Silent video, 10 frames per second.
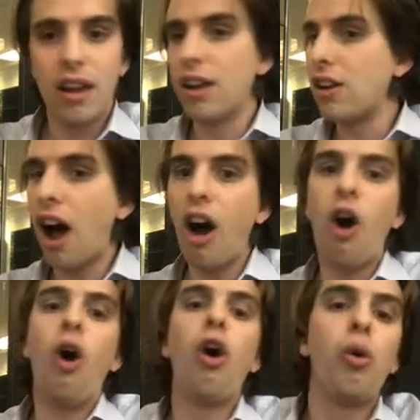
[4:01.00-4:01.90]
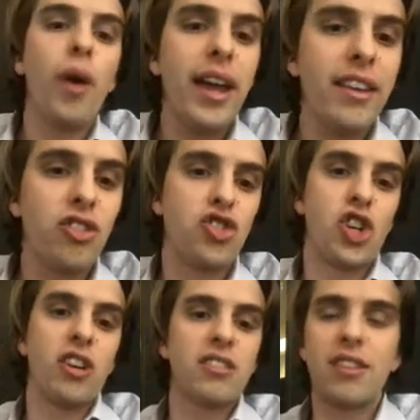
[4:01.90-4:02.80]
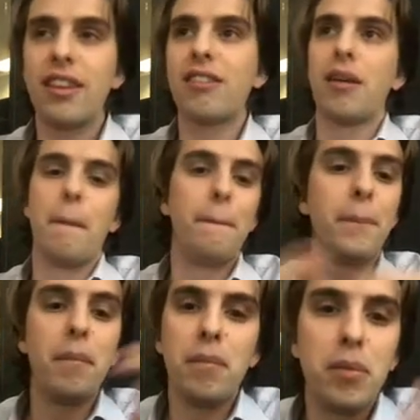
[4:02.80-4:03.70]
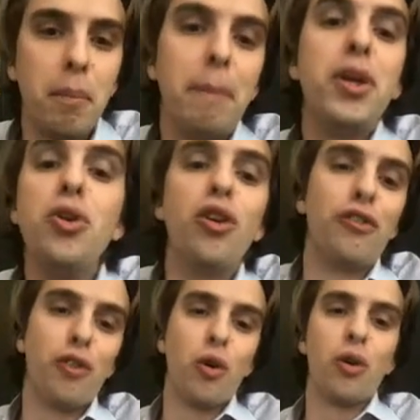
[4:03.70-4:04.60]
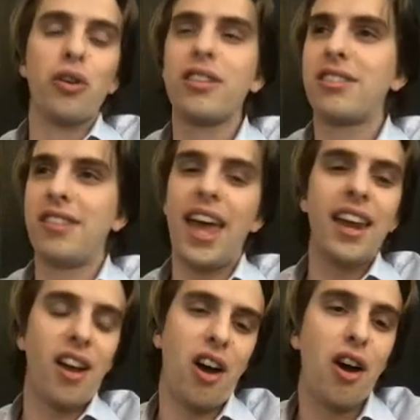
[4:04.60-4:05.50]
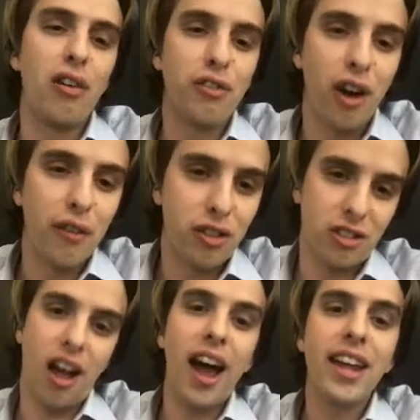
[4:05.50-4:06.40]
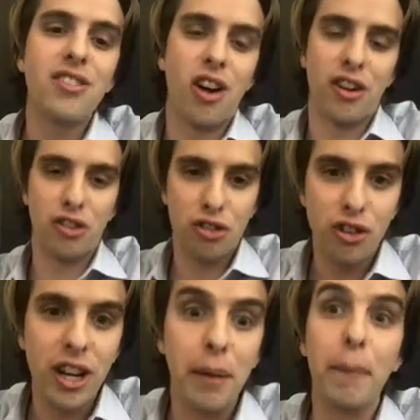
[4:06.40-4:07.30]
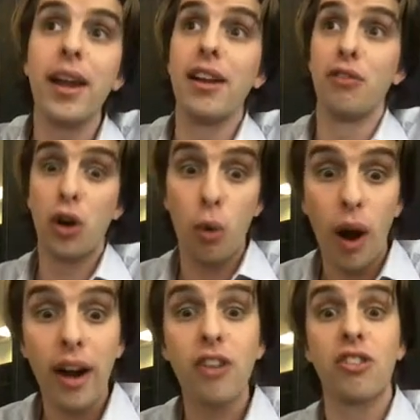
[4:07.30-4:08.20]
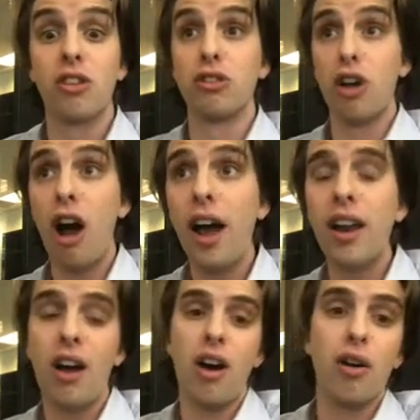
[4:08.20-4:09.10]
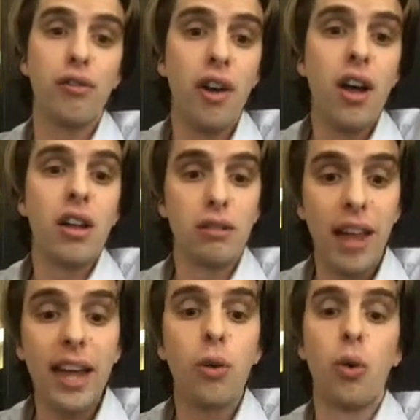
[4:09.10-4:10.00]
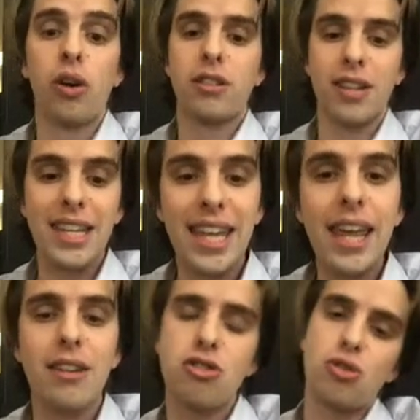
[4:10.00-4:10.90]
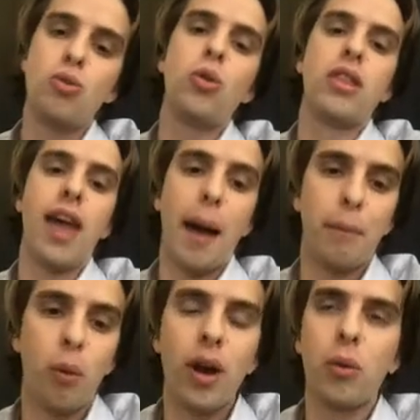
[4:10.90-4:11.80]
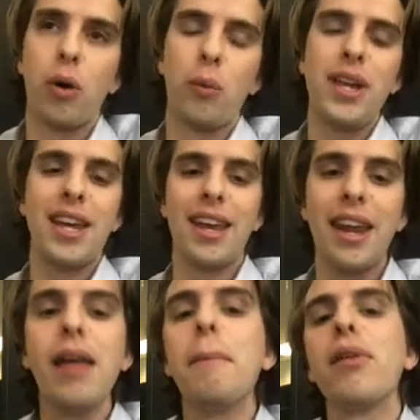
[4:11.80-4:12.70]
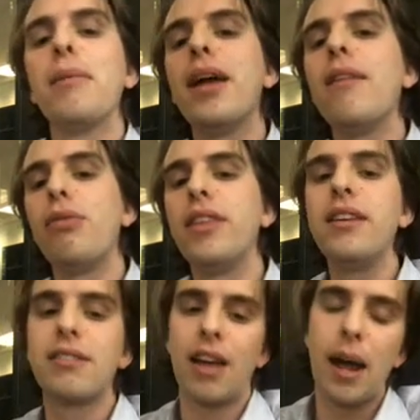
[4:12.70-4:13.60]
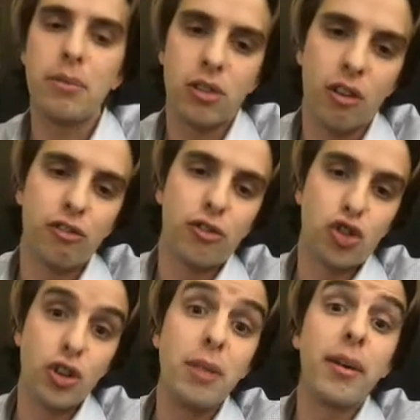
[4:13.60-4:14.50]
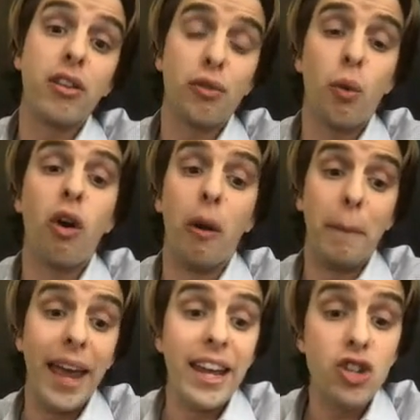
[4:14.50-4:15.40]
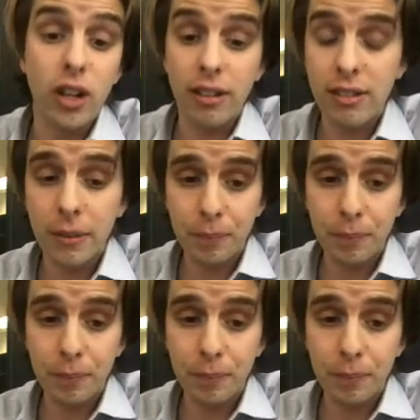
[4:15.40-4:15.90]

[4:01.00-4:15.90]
not always just this beautiful set of slides on a screen, but it requires a lot of legwork to get to that point where we can implement these types of treatments for our patients.